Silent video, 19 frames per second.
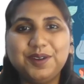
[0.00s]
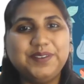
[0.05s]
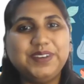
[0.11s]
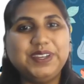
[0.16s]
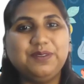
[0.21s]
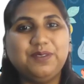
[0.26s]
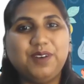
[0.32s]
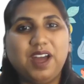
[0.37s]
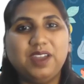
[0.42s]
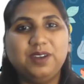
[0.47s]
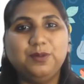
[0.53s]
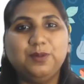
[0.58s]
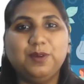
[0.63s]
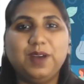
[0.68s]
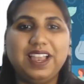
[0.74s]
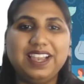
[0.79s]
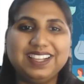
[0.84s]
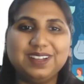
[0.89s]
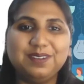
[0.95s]
everyone,
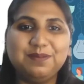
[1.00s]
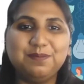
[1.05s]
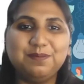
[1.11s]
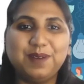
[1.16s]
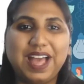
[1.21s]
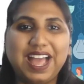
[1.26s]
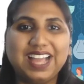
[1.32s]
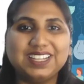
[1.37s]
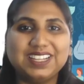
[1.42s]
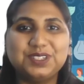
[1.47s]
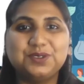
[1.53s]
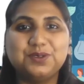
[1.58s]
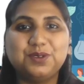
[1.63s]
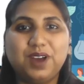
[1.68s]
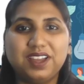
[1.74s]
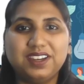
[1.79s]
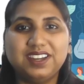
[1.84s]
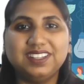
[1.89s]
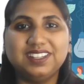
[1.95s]
welcome back
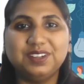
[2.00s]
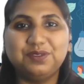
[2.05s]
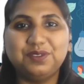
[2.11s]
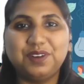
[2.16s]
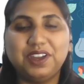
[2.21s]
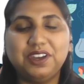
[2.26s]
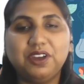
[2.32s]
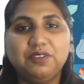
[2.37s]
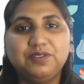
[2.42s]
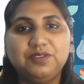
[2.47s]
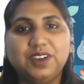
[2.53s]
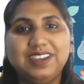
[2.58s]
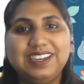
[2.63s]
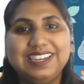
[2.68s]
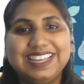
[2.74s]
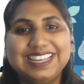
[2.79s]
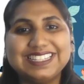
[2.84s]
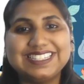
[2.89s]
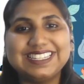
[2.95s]
to another one of your
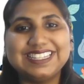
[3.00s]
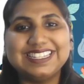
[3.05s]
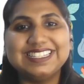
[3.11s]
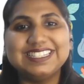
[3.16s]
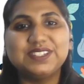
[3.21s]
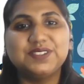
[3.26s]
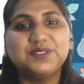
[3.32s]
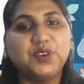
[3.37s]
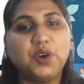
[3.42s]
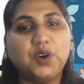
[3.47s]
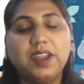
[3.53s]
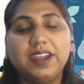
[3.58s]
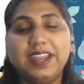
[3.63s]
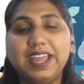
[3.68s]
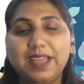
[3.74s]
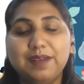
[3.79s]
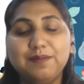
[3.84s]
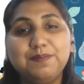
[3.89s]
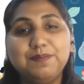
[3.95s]
lessons
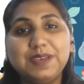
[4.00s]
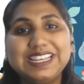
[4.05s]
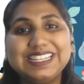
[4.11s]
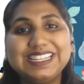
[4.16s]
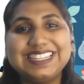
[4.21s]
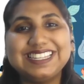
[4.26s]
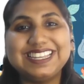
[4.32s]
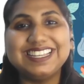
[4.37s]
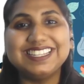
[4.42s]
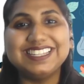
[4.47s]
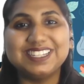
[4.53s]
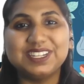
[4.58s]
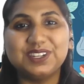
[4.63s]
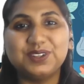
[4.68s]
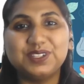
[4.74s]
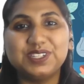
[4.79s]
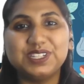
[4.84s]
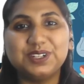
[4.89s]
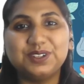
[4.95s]
for MPC
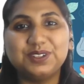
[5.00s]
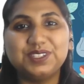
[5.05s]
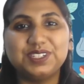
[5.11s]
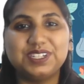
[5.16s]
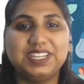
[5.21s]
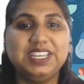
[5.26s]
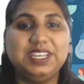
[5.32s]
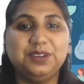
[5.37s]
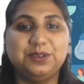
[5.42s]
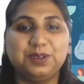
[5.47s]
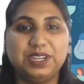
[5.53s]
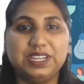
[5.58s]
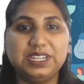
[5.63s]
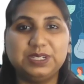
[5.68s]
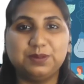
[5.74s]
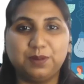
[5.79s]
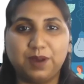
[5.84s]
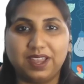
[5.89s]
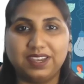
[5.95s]
003
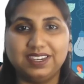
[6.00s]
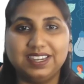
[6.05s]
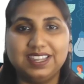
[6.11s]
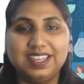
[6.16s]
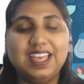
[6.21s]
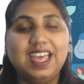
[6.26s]
Unit 1.